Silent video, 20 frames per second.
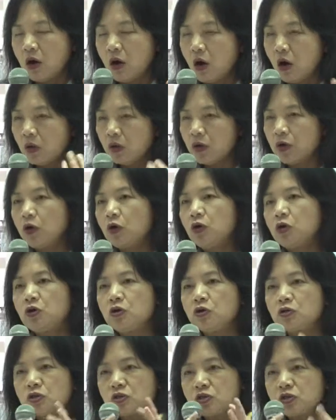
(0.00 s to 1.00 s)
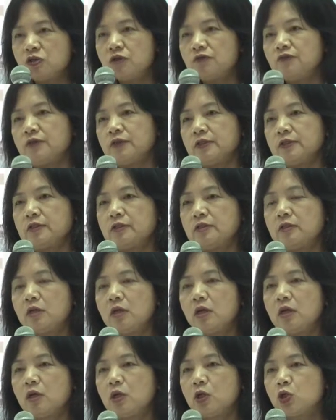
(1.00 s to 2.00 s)
on the Earth's surface,
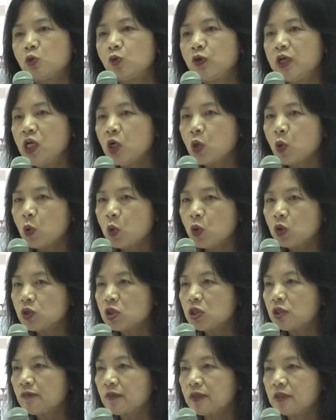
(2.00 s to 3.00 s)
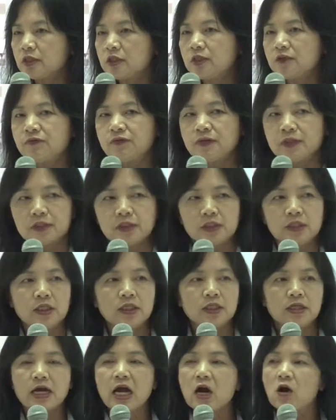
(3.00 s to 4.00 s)
3/4 of the surface
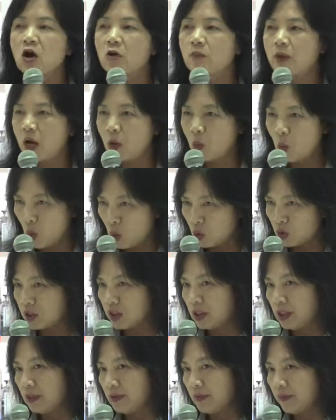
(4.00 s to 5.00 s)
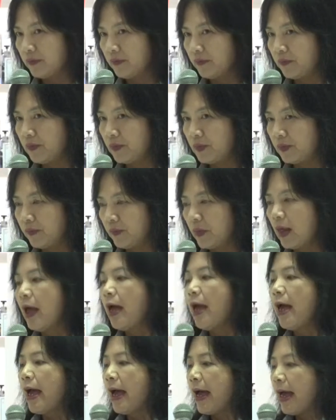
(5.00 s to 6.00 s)
is covered by water.
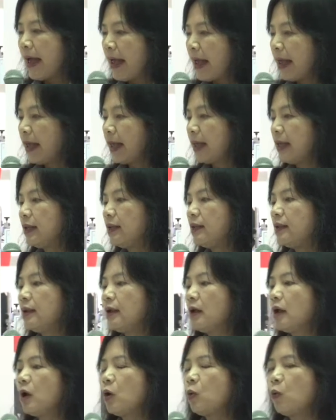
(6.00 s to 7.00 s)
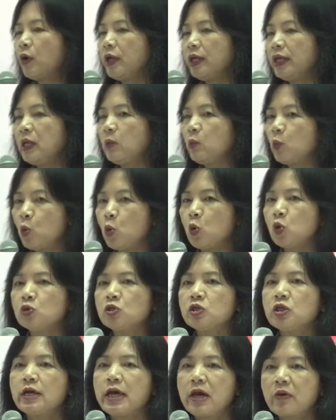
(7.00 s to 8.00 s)
And we need
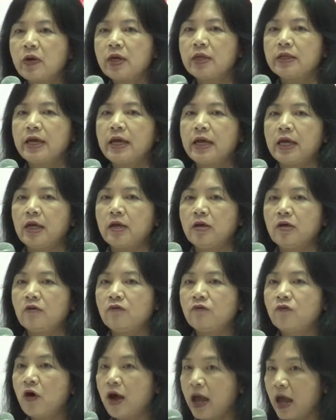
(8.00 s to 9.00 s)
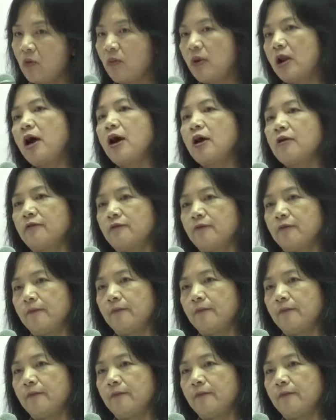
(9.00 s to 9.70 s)
water every day for our life.